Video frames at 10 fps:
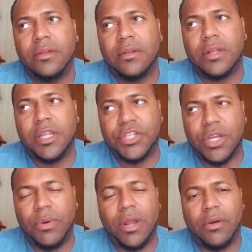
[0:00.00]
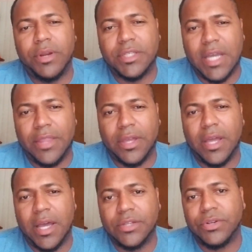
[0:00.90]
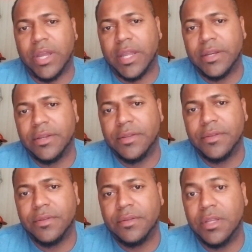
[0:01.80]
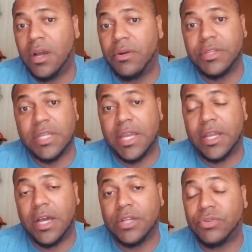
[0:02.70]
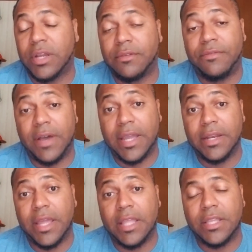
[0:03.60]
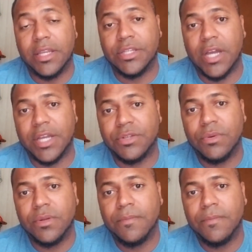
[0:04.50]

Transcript: Klitschko had already signed the contract. He'd already signed a contract to fight Anthony Joshua,